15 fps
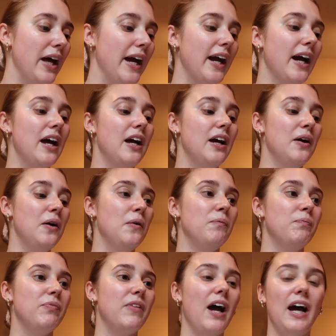Like
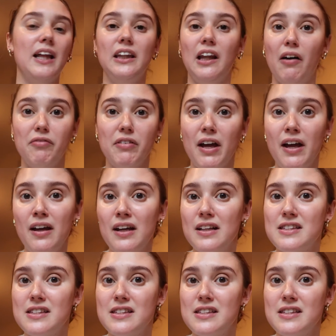I love it.